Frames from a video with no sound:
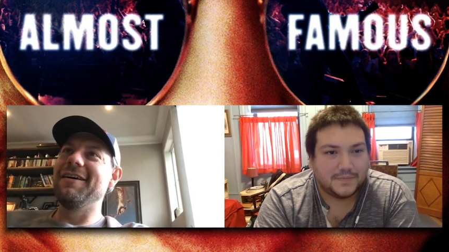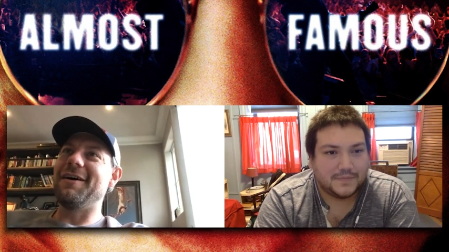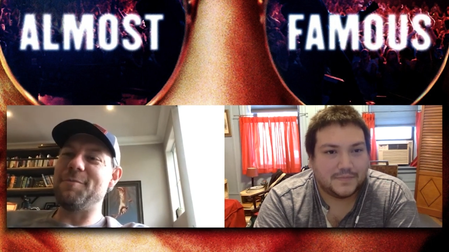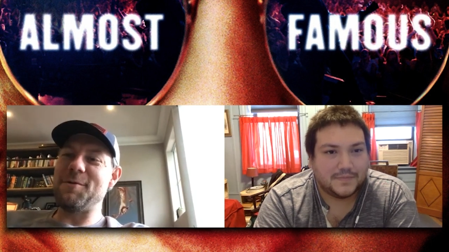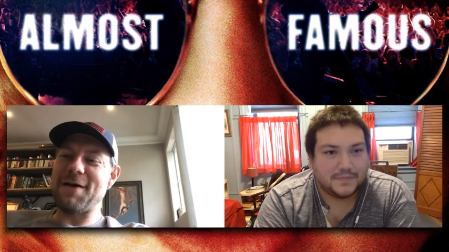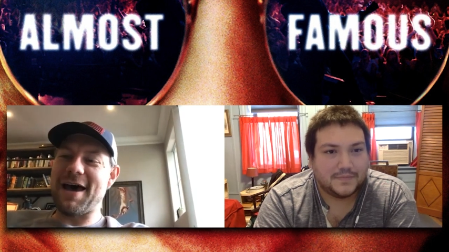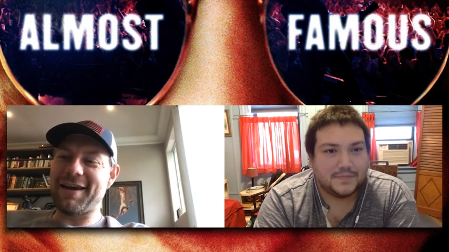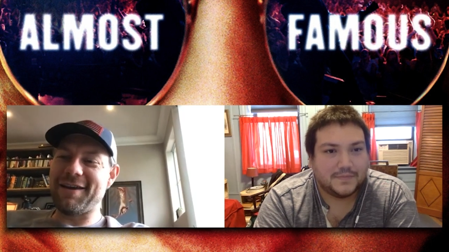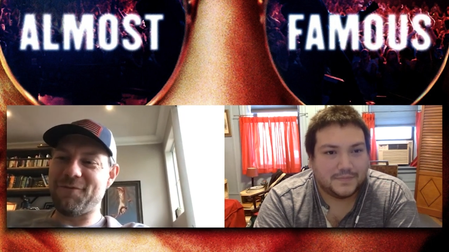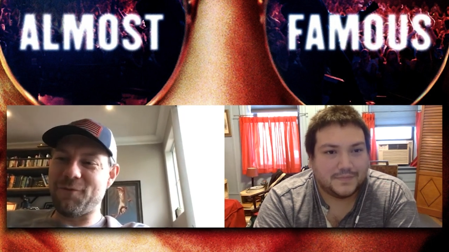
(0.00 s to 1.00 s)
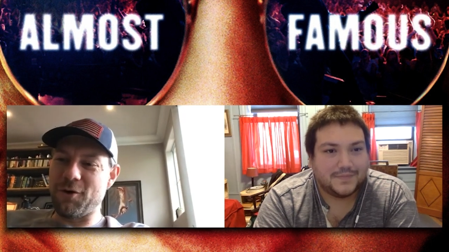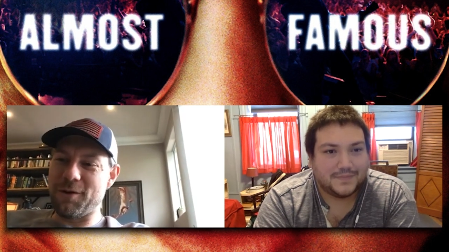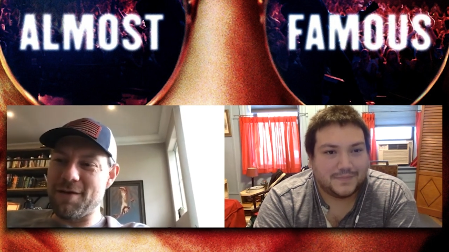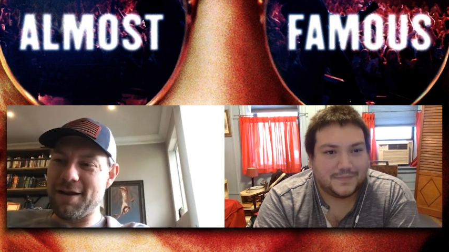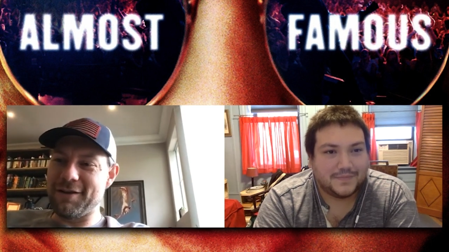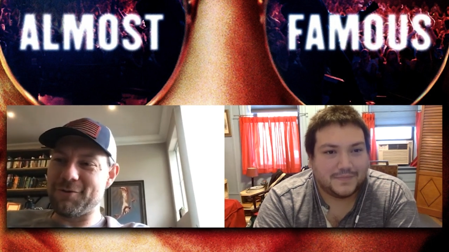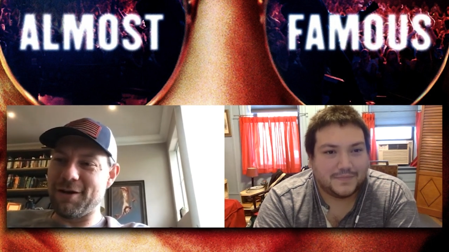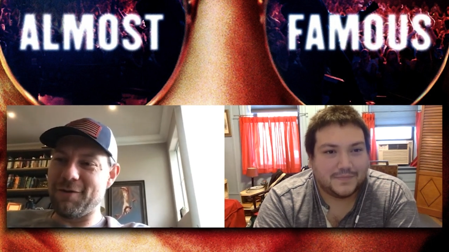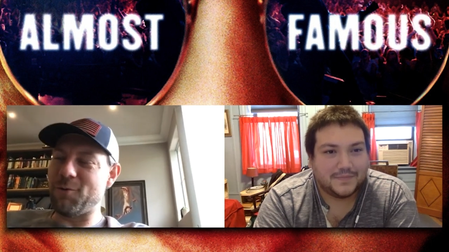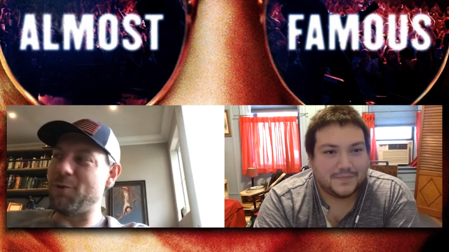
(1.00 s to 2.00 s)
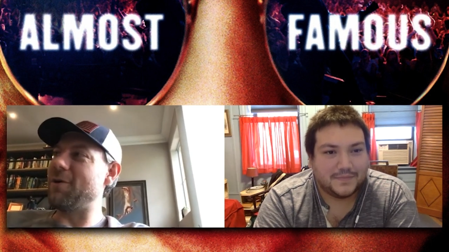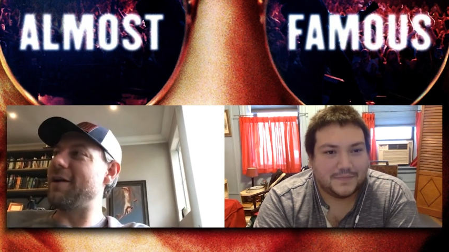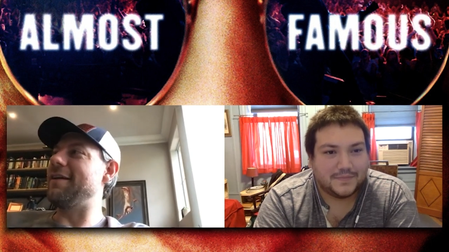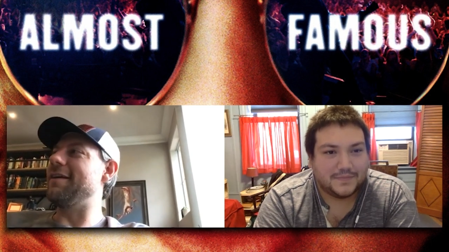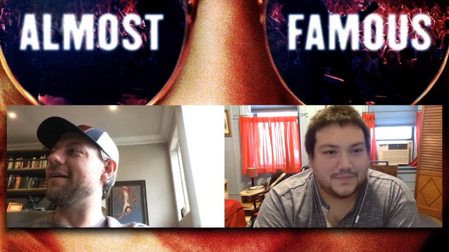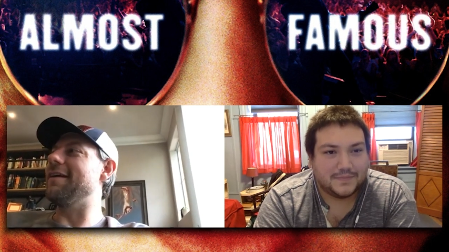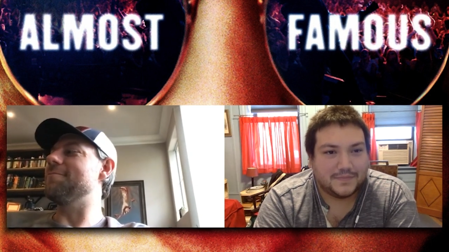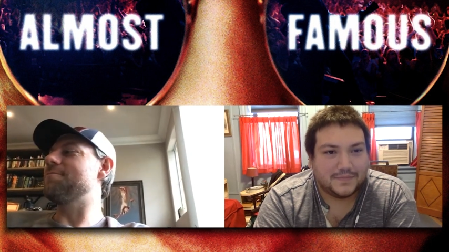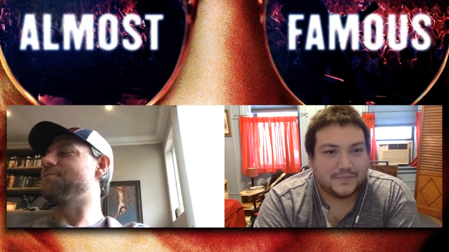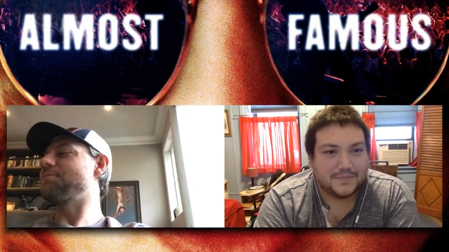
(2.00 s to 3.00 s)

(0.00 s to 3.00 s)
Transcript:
Speaker 1: I'll be back in 40 minutes whenever we're ready again.